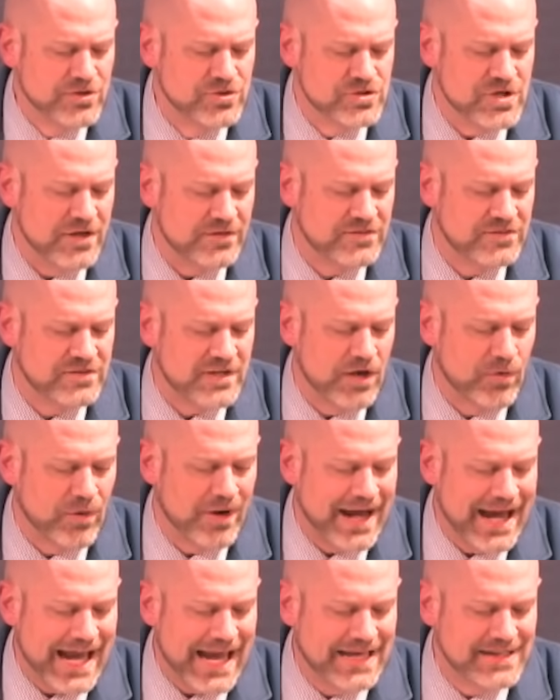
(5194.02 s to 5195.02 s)
just as they
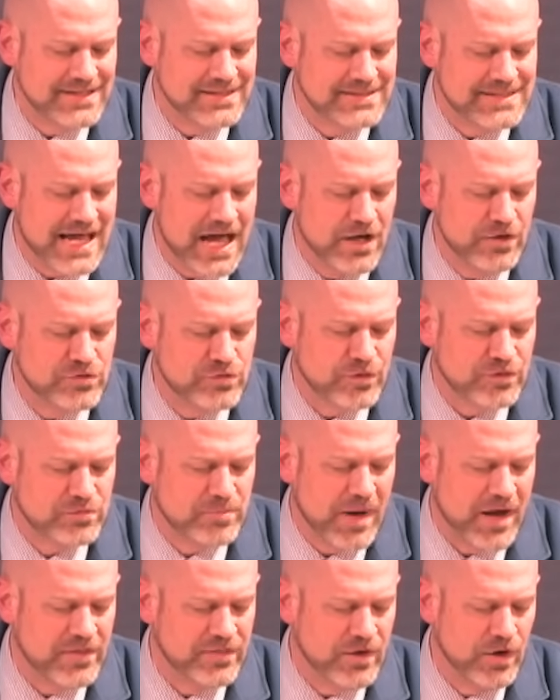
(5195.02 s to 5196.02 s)
were handed down to us
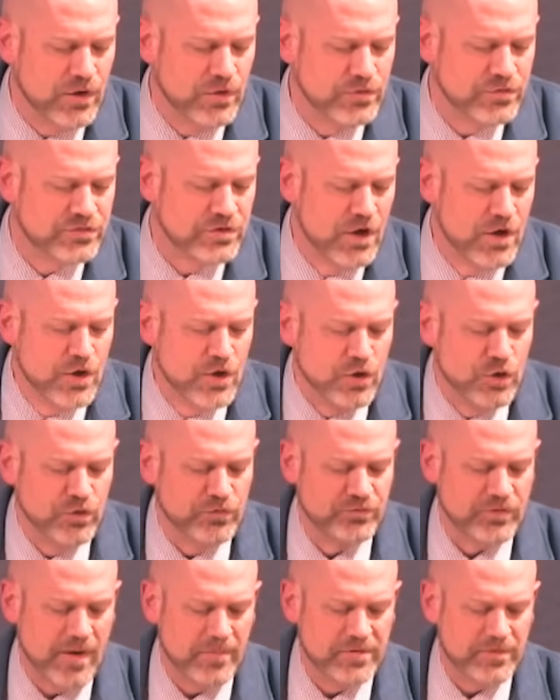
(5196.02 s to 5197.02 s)
by those
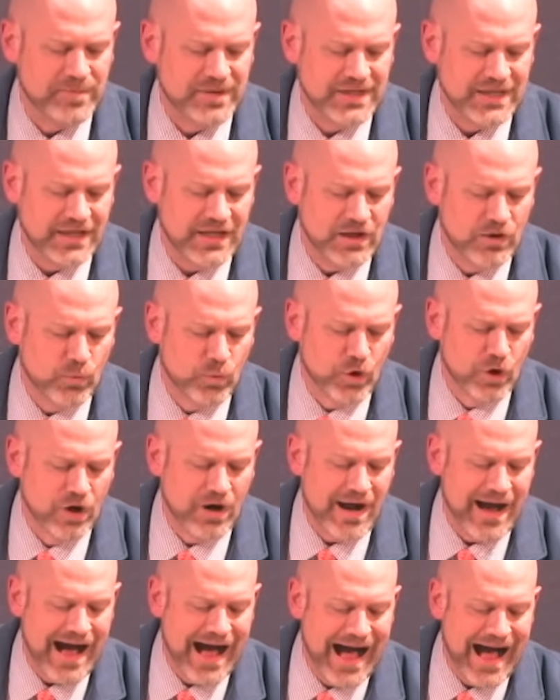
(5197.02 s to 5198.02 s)
who from the beginning
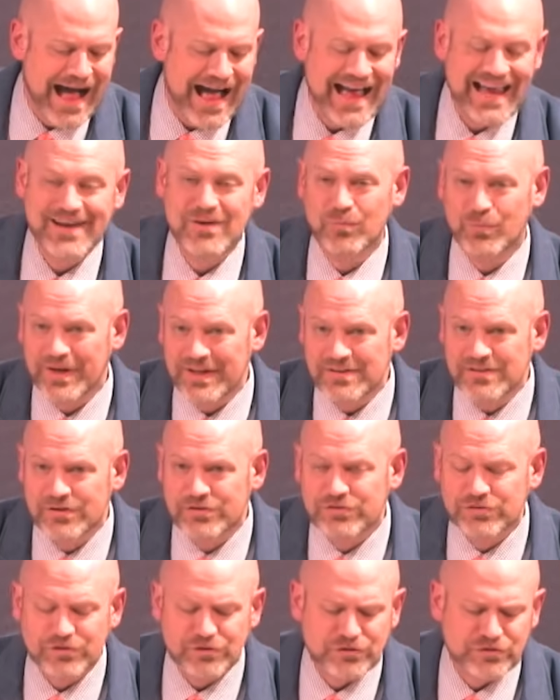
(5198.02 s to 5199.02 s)
were
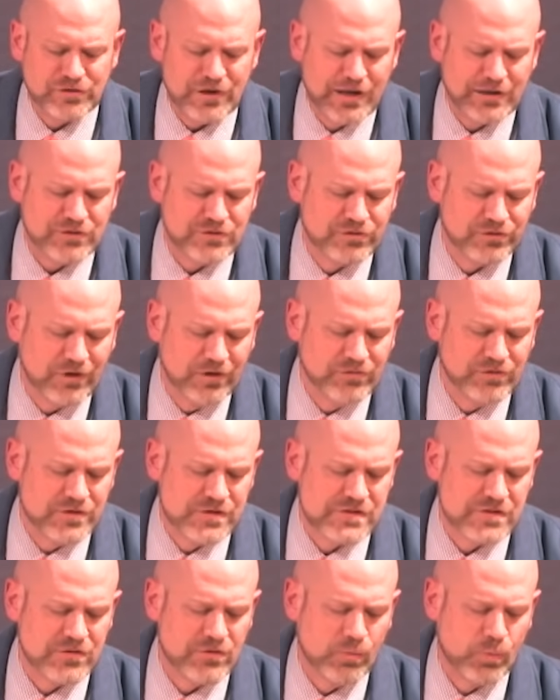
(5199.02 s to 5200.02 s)
eyewitnesses and
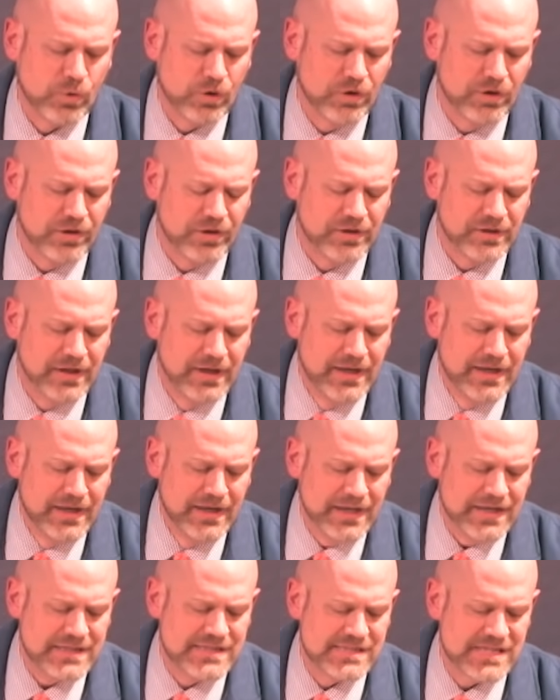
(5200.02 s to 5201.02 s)
servants of the word,
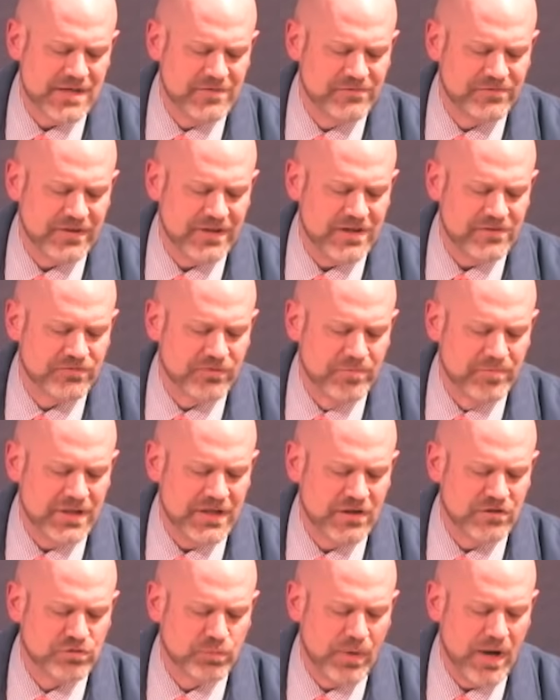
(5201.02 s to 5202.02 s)
it seemed fitting for
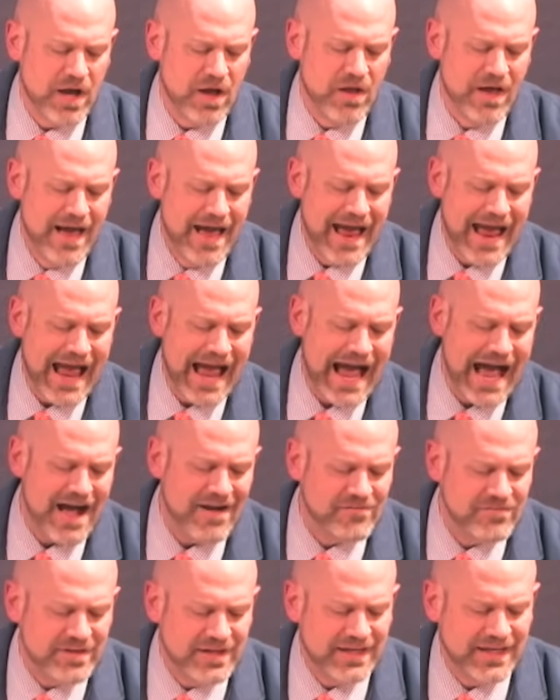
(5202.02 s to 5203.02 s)
me as well,
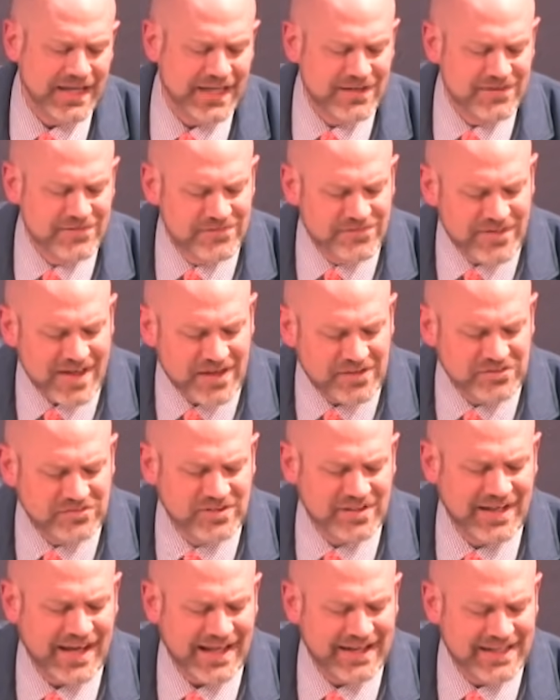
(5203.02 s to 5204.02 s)
having
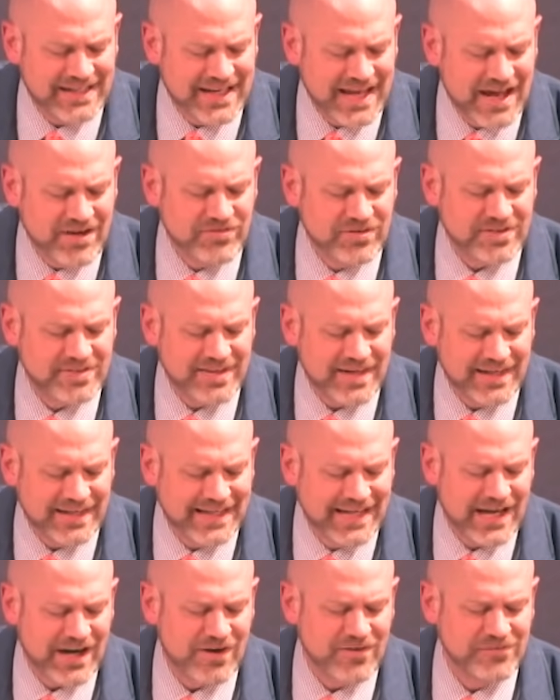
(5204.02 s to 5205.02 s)
investigated everything
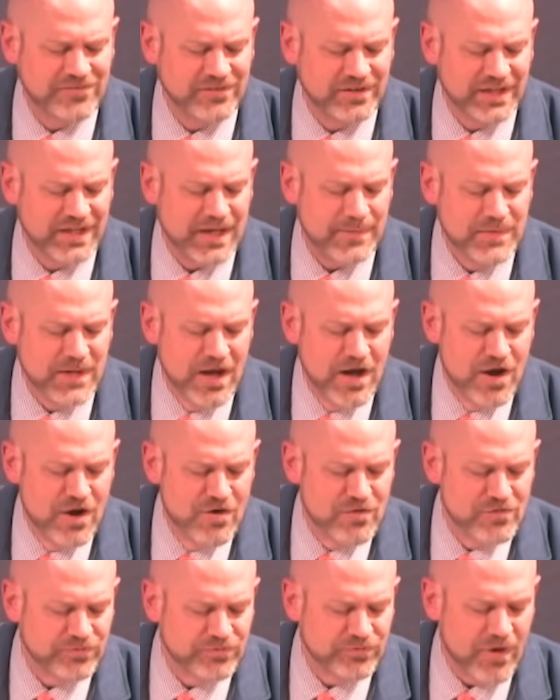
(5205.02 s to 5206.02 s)
carefully
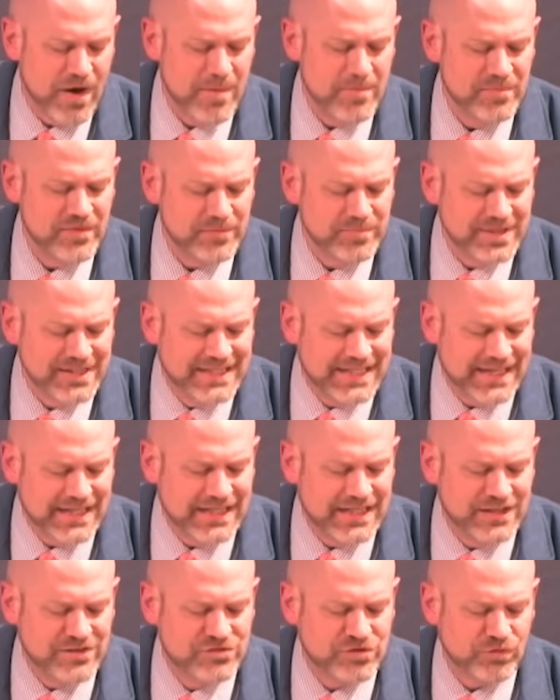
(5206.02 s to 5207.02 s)
from the
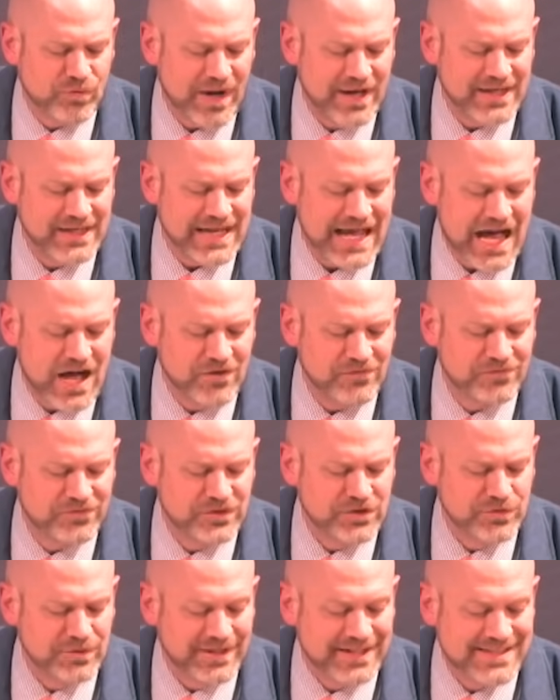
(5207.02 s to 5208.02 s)
beginning to write it out
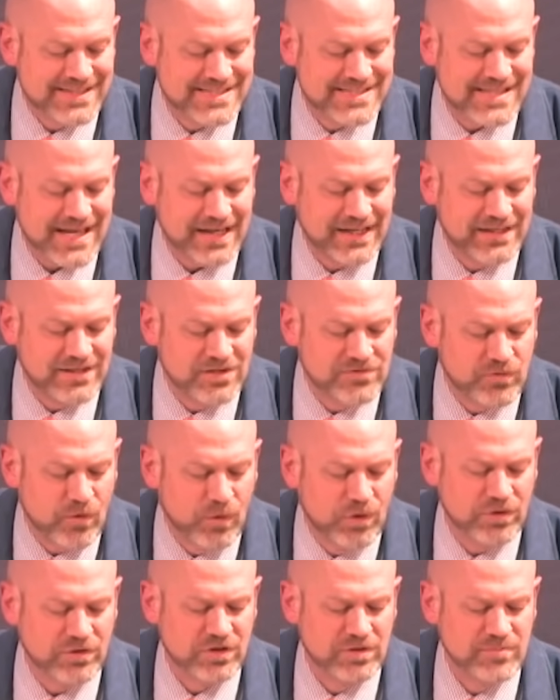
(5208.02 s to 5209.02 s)
for you in consecutive
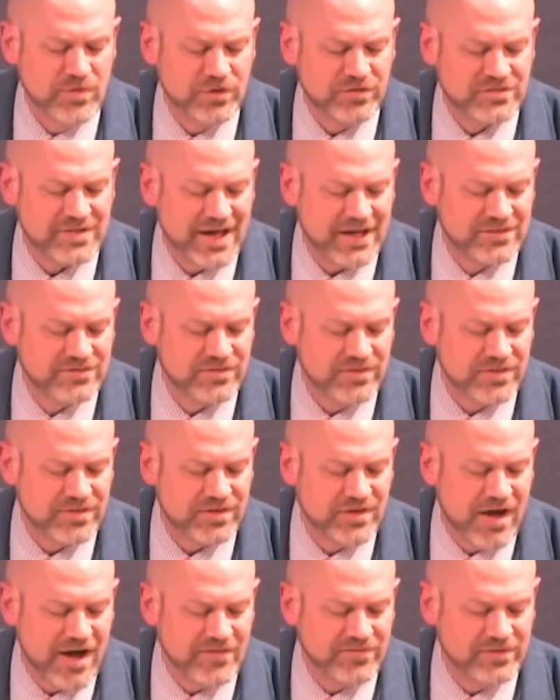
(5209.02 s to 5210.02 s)
order, most excellent
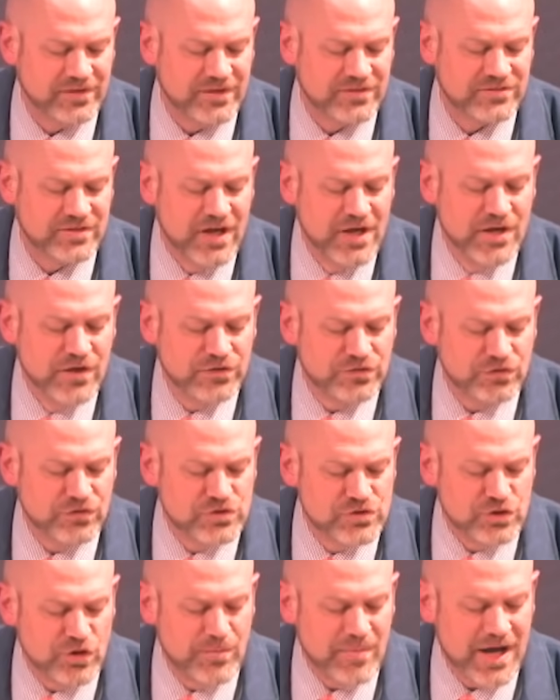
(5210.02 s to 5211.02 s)
Theophilus, so
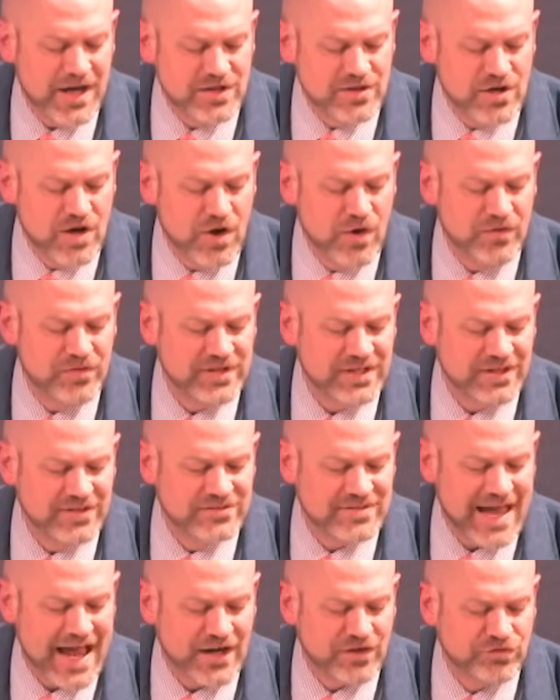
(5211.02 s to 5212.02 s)
that you may know the
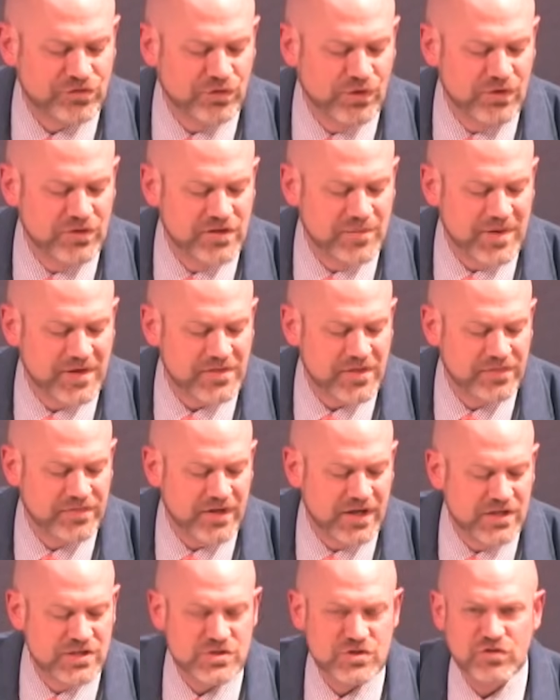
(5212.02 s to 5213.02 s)
exact truth about the
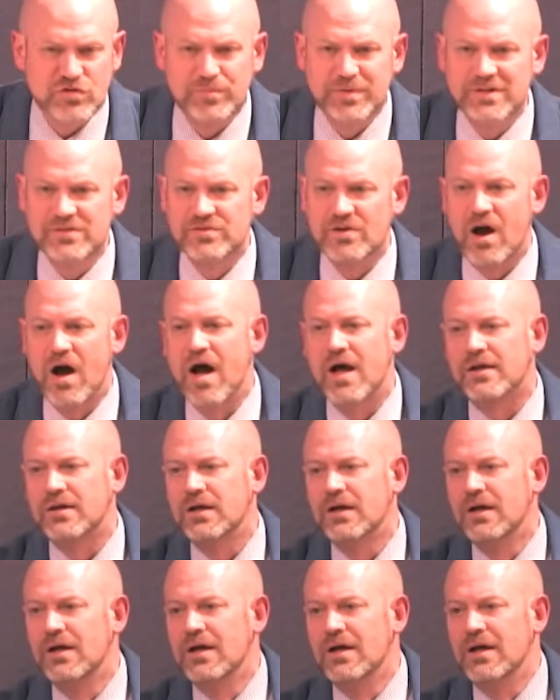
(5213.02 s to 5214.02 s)
things you have been taught.
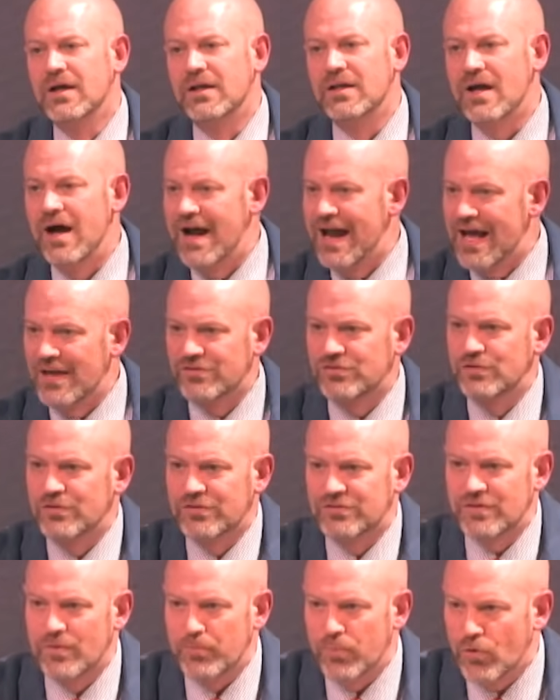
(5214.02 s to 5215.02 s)
Now, I ask you a
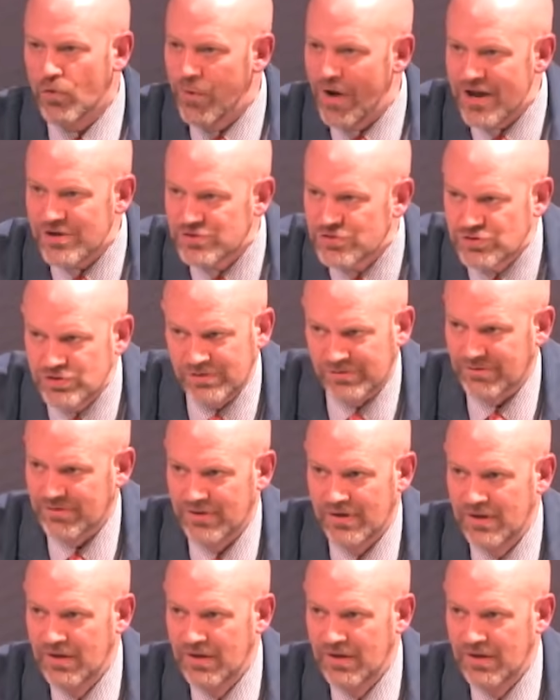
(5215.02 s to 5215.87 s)
simple question.